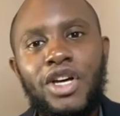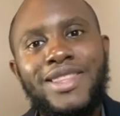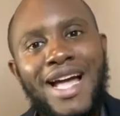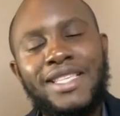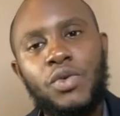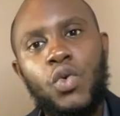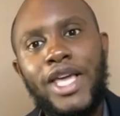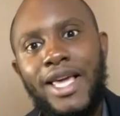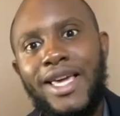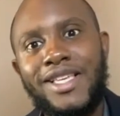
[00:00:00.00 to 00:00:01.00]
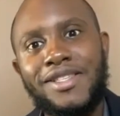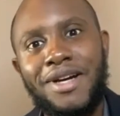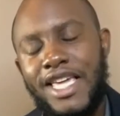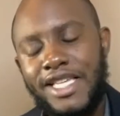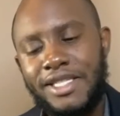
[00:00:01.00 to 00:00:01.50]
that's who He is.
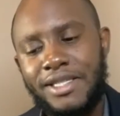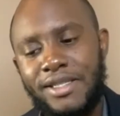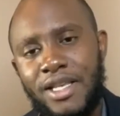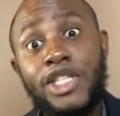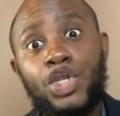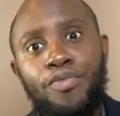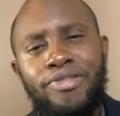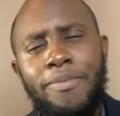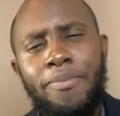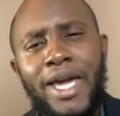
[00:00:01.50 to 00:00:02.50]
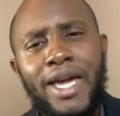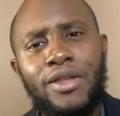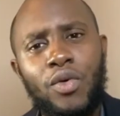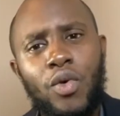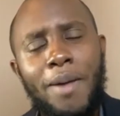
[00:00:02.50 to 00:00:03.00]
He is the supreme
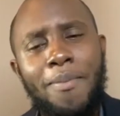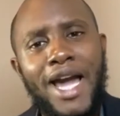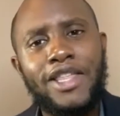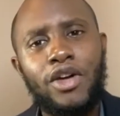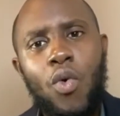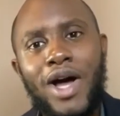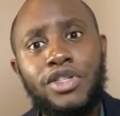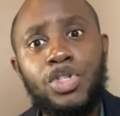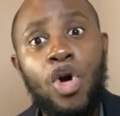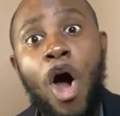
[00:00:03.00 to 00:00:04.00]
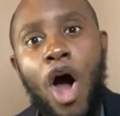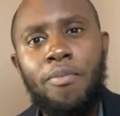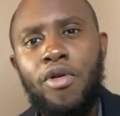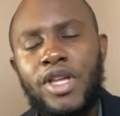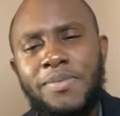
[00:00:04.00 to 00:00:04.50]
being, whereby He wants you to
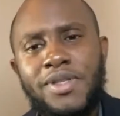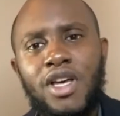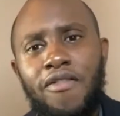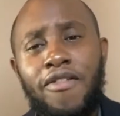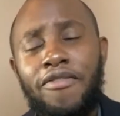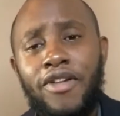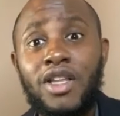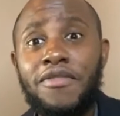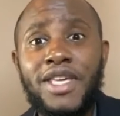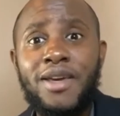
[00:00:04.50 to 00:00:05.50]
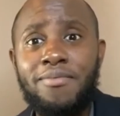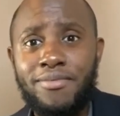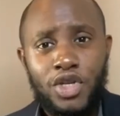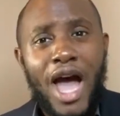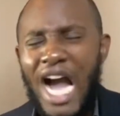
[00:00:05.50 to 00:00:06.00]
humble Himself in front of
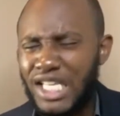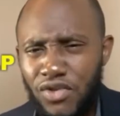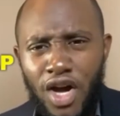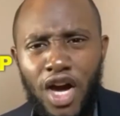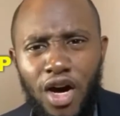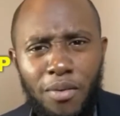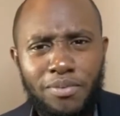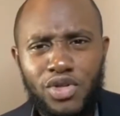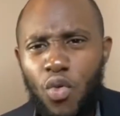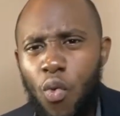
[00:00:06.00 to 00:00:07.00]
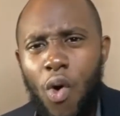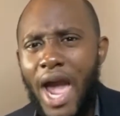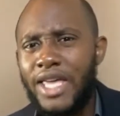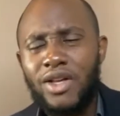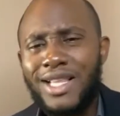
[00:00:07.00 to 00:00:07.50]
Him to ask for help. So
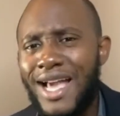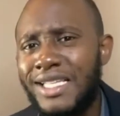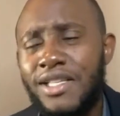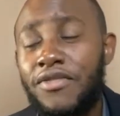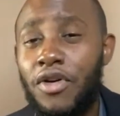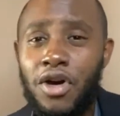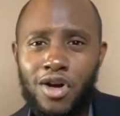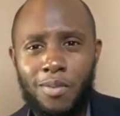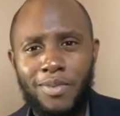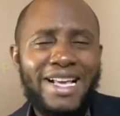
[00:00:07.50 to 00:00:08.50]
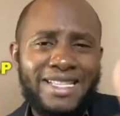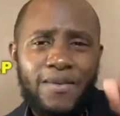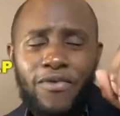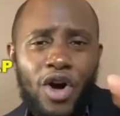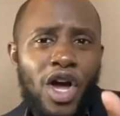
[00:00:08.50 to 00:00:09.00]
why not asking for help? Ask
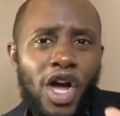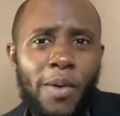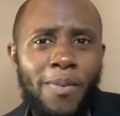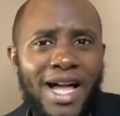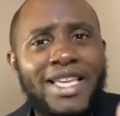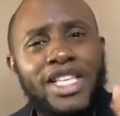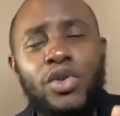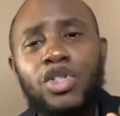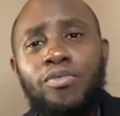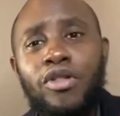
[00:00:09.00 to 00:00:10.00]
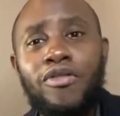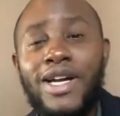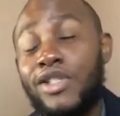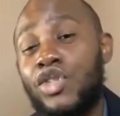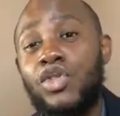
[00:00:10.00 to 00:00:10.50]
Him for help and He's going to
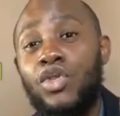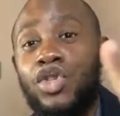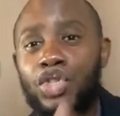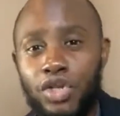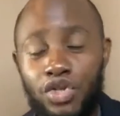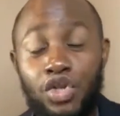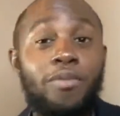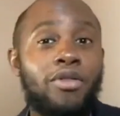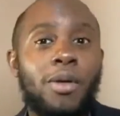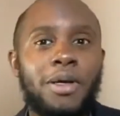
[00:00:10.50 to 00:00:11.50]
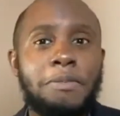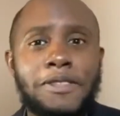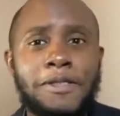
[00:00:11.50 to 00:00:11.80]
provide a solution to your problems.